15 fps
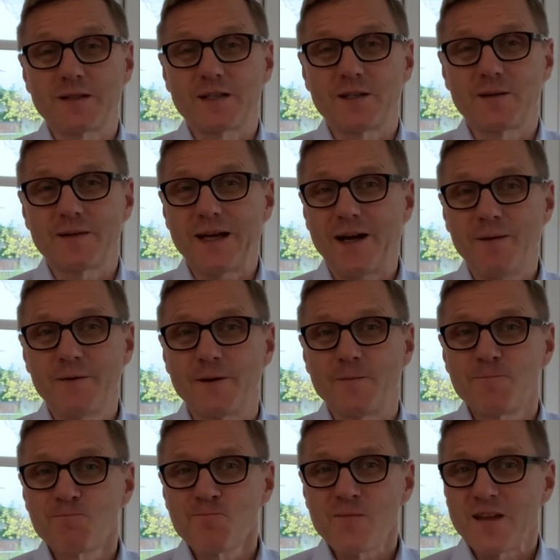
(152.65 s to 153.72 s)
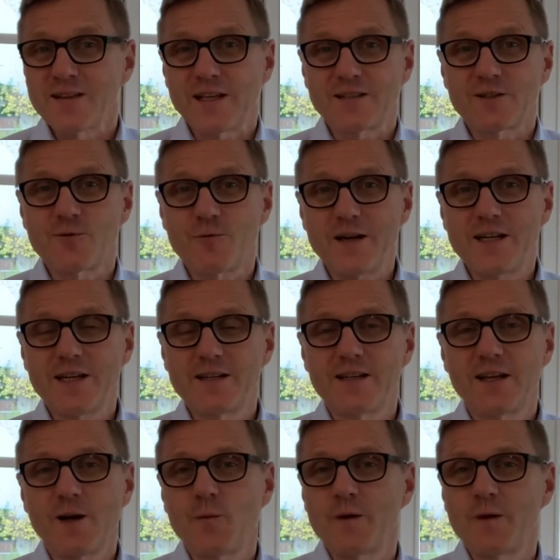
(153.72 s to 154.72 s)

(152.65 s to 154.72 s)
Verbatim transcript: He told me, Armin, that's a great idea,